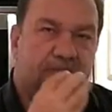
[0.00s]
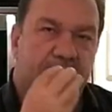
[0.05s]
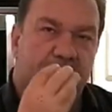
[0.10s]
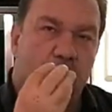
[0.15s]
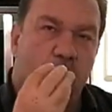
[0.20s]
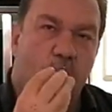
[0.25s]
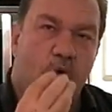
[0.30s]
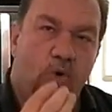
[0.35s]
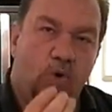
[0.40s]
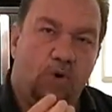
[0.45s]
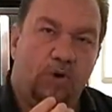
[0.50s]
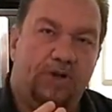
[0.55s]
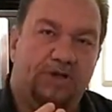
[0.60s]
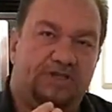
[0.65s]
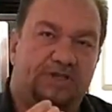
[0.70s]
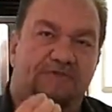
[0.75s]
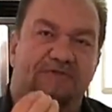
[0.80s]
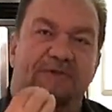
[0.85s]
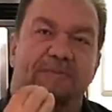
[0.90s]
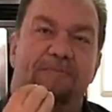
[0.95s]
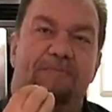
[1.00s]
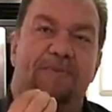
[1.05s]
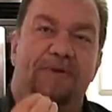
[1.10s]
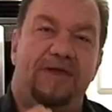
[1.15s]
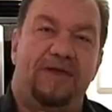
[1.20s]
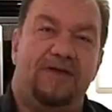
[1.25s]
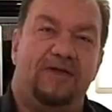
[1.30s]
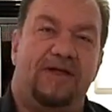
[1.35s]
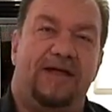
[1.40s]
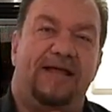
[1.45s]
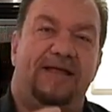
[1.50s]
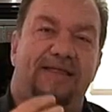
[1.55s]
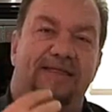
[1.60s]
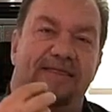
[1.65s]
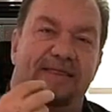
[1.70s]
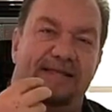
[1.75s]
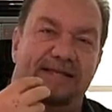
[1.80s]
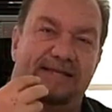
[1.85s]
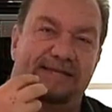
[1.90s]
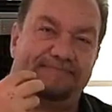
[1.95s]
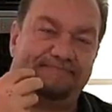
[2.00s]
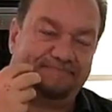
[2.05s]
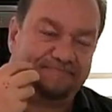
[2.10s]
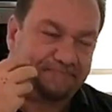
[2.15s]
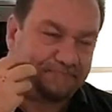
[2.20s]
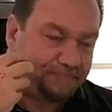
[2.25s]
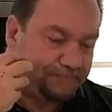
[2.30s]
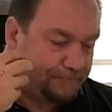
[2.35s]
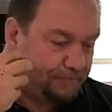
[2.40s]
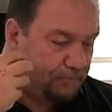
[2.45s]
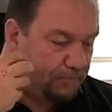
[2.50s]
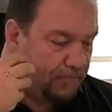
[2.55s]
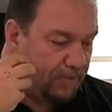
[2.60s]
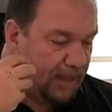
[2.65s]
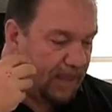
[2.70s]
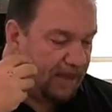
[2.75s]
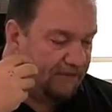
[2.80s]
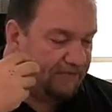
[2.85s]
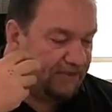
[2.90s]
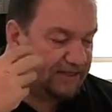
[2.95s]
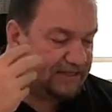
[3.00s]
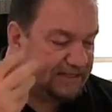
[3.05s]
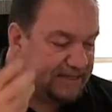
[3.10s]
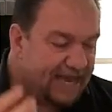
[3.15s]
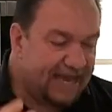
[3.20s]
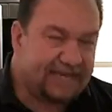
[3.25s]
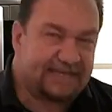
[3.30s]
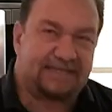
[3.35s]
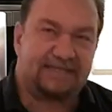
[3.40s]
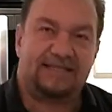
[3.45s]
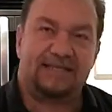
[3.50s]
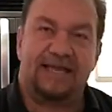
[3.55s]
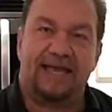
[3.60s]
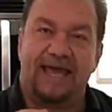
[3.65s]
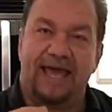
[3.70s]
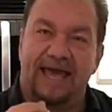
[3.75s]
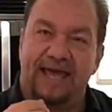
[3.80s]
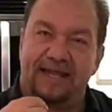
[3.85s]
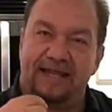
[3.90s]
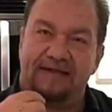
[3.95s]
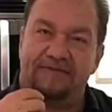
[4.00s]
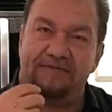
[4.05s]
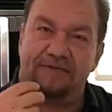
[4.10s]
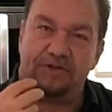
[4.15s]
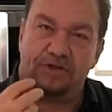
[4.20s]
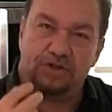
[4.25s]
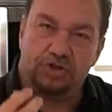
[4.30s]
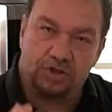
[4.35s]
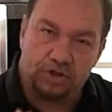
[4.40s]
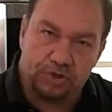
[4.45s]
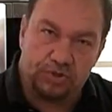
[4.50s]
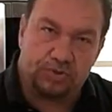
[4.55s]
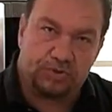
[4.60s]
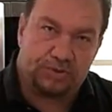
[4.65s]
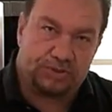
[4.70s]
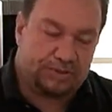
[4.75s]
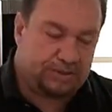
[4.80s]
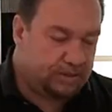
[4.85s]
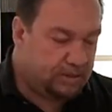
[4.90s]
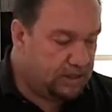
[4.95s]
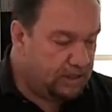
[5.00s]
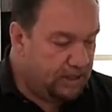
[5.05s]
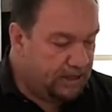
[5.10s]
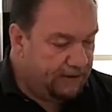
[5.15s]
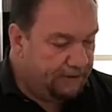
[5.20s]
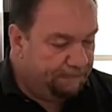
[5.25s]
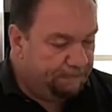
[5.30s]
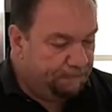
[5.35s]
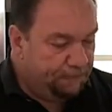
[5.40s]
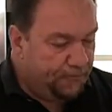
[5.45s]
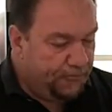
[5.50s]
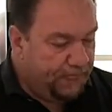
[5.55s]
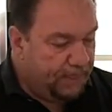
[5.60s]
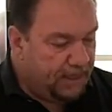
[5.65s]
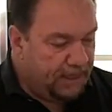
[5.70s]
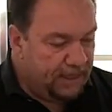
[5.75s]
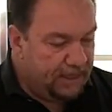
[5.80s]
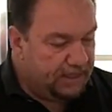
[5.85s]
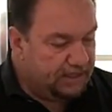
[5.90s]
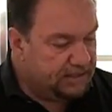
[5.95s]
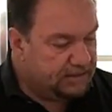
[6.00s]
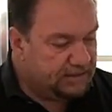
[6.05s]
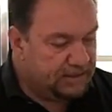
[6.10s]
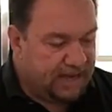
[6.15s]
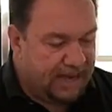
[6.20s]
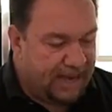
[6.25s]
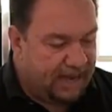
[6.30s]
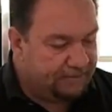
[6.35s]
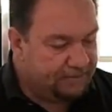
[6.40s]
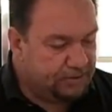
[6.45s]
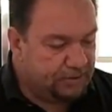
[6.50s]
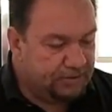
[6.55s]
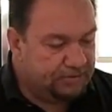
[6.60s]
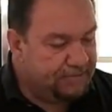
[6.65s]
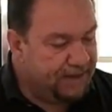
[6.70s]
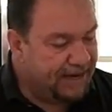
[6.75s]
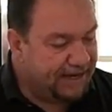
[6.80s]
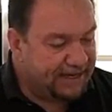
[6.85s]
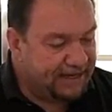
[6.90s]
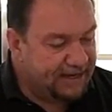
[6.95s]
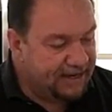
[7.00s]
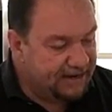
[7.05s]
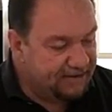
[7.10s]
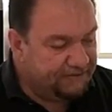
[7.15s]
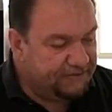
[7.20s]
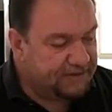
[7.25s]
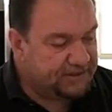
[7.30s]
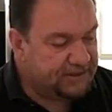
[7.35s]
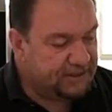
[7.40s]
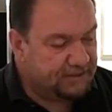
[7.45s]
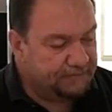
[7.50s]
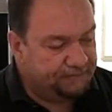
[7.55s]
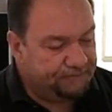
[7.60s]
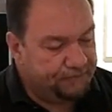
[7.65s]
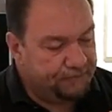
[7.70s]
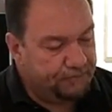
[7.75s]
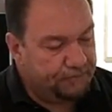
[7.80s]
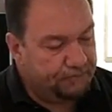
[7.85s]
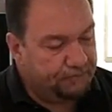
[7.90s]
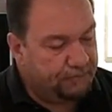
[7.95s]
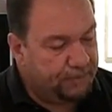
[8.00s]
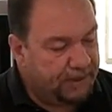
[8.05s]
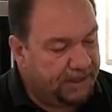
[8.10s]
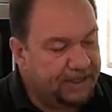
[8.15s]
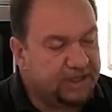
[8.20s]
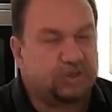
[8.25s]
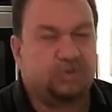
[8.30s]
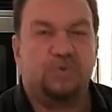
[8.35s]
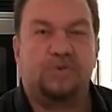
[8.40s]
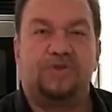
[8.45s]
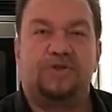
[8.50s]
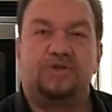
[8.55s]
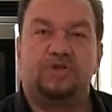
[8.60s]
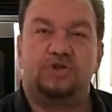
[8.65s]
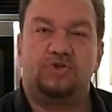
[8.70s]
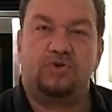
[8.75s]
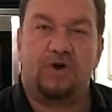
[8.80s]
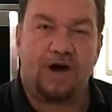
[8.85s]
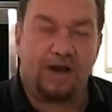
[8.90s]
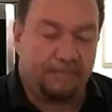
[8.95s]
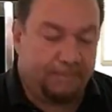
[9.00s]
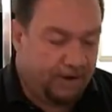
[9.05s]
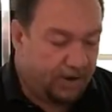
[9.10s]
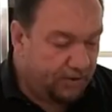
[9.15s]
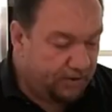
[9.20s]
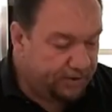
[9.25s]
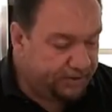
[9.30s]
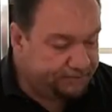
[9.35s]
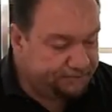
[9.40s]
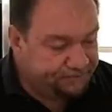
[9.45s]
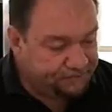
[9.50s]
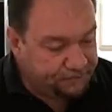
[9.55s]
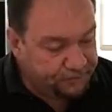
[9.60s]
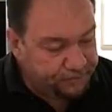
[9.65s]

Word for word: The orange of the peel and the, of the zest and of the juice is absolutely magnificent. Plays with the strawberry.